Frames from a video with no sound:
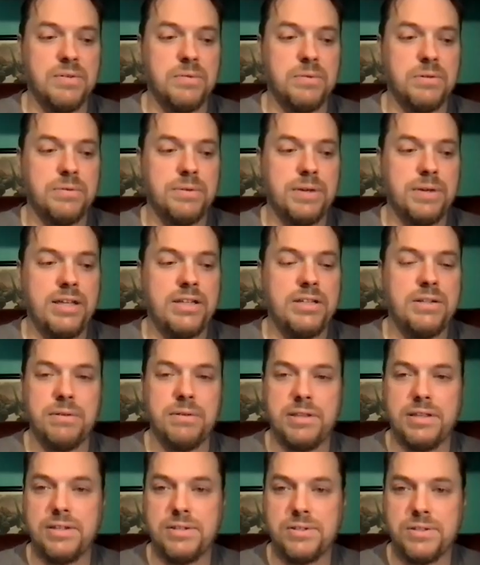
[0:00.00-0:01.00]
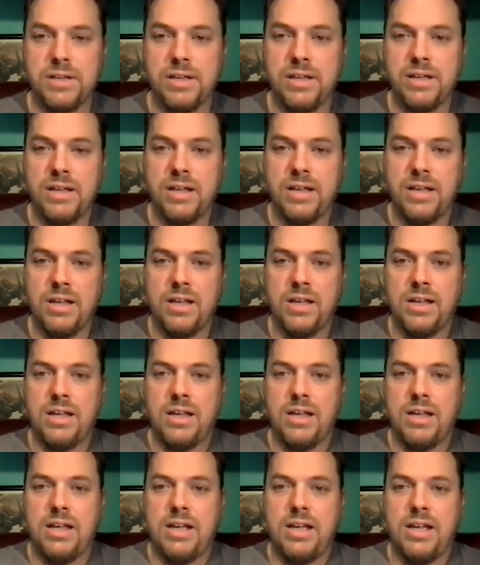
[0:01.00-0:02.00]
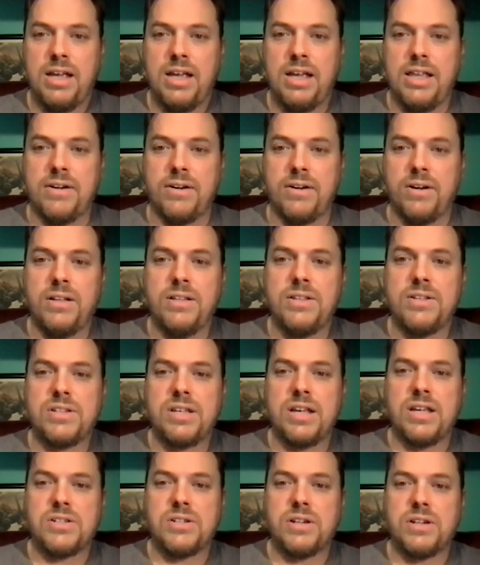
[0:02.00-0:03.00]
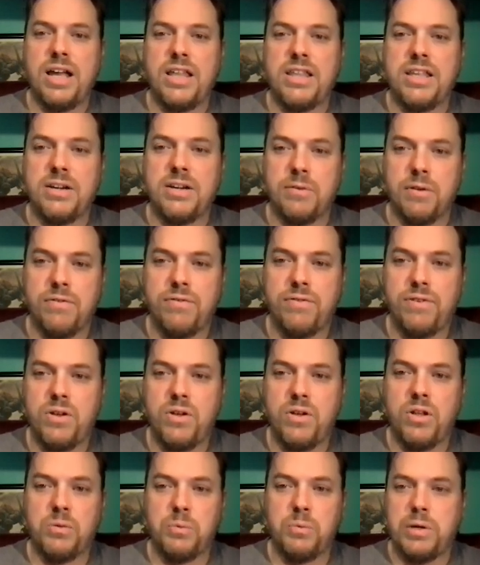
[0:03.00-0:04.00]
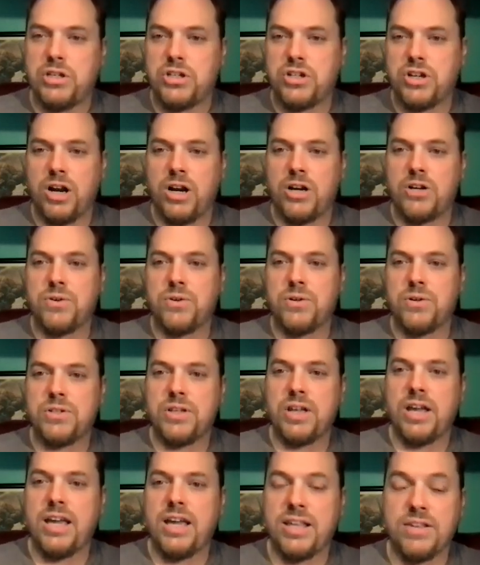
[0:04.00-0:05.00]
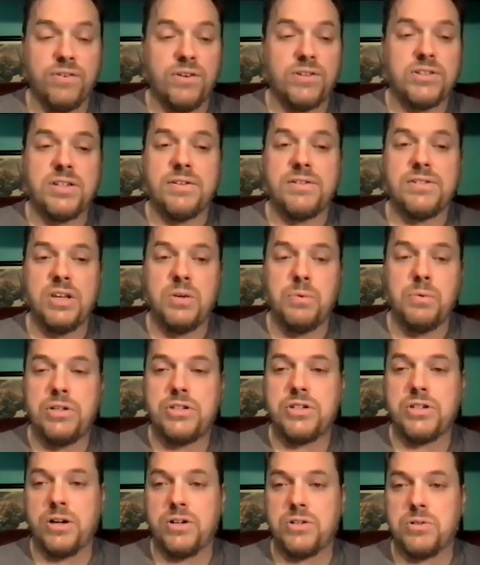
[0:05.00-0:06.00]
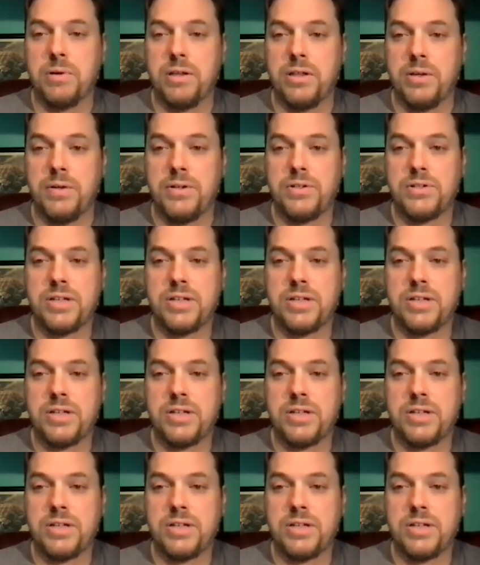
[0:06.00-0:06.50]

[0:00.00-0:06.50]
we can't deal with this." And they're all discussing how they can refuel. And Wind Charger is like, it's the first time I see Wind Charger, by the way, which is